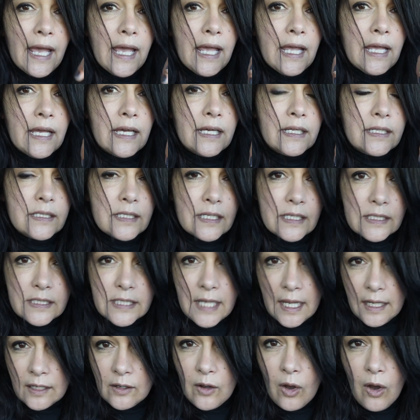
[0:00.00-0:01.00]
and
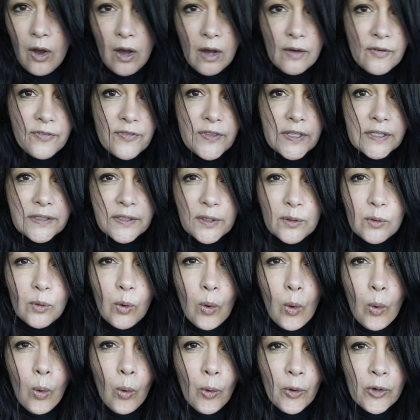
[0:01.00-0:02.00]
take off the little
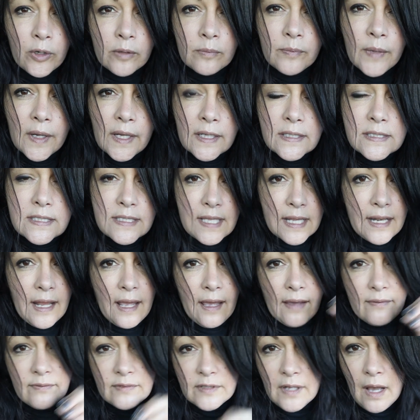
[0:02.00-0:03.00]
horn buds that
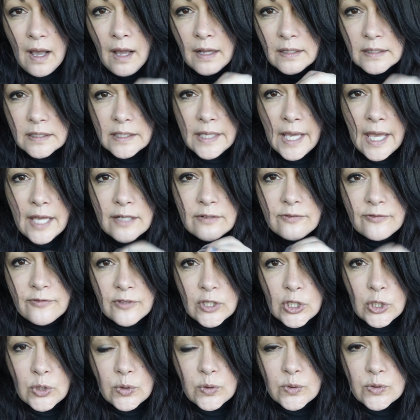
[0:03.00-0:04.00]
have not yet
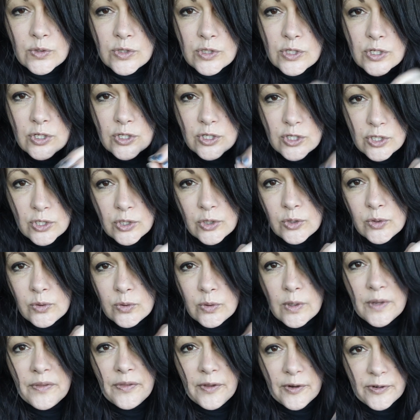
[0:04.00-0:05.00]
fused
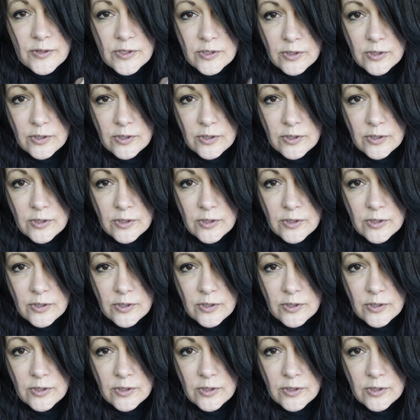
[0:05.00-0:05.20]
to their